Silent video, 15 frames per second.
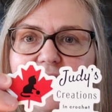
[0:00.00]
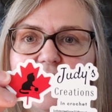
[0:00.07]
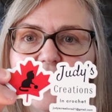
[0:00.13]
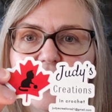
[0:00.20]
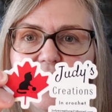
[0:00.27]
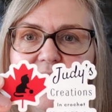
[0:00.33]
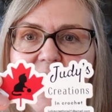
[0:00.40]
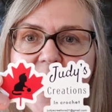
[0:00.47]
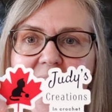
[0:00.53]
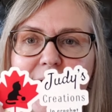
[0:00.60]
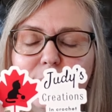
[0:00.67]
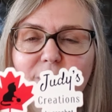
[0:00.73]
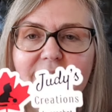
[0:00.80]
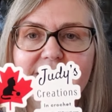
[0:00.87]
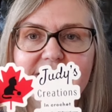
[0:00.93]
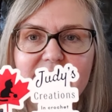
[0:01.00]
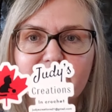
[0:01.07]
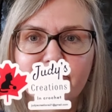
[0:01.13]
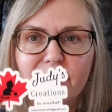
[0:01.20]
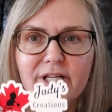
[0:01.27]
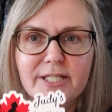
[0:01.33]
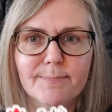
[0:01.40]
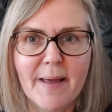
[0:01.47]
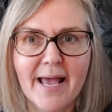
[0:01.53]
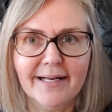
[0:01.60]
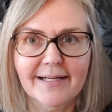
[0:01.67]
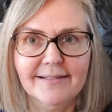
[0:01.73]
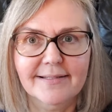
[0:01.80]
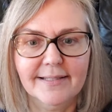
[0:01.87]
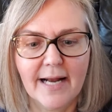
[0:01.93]
She had one of these fridge
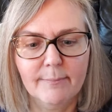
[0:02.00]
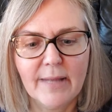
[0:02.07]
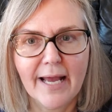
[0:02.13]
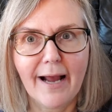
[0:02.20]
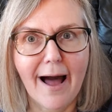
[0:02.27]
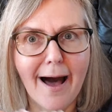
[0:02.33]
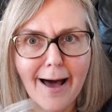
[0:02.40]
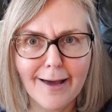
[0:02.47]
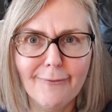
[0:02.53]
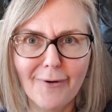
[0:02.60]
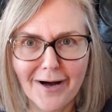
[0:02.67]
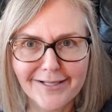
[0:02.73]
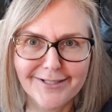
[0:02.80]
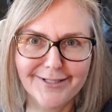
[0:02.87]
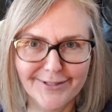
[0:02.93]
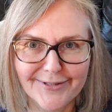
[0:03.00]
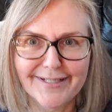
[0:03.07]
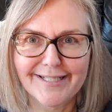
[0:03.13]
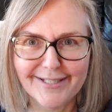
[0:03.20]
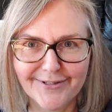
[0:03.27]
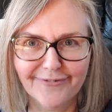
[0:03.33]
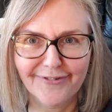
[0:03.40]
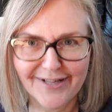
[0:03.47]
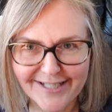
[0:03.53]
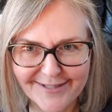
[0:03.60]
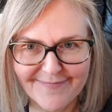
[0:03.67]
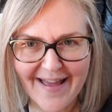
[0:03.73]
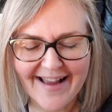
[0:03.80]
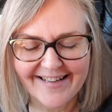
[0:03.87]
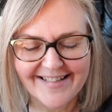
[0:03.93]
magnets, and I'm like, I want Judy's fridge
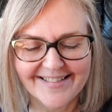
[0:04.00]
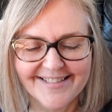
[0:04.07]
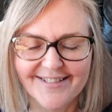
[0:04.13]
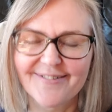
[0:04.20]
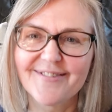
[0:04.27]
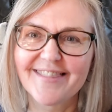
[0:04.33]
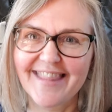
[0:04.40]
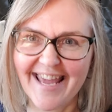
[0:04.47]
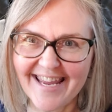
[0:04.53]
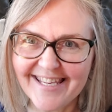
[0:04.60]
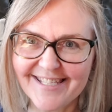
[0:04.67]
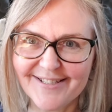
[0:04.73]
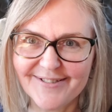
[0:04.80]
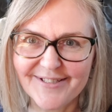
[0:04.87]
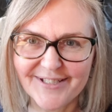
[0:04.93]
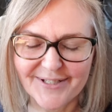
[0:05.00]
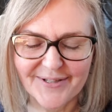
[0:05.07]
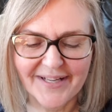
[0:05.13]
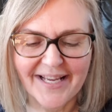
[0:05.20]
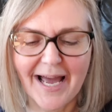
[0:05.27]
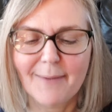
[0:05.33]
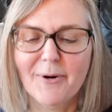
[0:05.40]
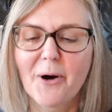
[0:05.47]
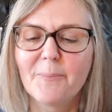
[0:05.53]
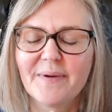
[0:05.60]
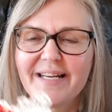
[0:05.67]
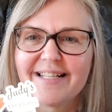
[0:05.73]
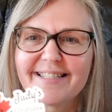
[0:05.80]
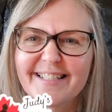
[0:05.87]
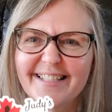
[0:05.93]
magnet. So thank you, Judy. I'm hoping
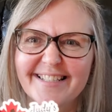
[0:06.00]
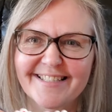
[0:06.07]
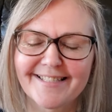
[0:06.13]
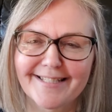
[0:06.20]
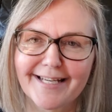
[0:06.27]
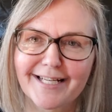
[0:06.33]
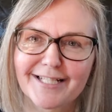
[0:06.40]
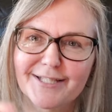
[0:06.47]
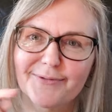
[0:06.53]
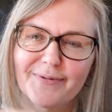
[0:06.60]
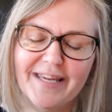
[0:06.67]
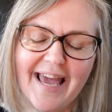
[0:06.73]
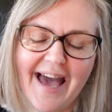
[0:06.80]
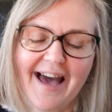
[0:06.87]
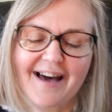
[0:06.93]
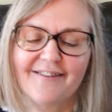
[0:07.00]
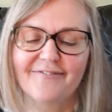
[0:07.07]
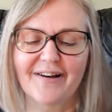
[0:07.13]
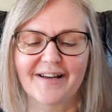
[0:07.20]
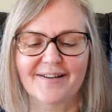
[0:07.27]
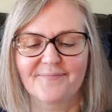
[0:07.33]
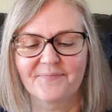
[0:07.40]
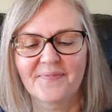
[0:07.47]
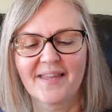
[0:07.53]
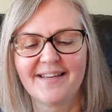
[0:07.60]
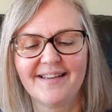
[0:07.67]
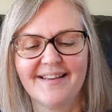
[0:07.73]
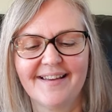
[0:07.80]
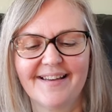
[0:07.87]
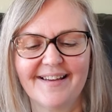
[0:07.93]
it's going to stick because we have
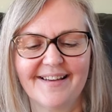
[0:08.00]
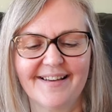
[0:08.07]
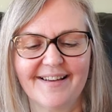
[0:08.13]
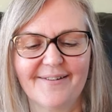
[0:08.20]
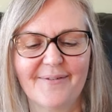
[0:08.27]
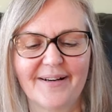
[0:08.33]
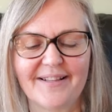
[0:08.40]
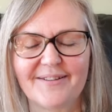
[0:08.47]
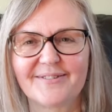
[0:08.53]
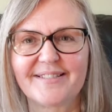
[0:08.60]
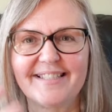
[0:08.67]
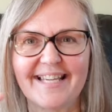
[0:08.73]
one of those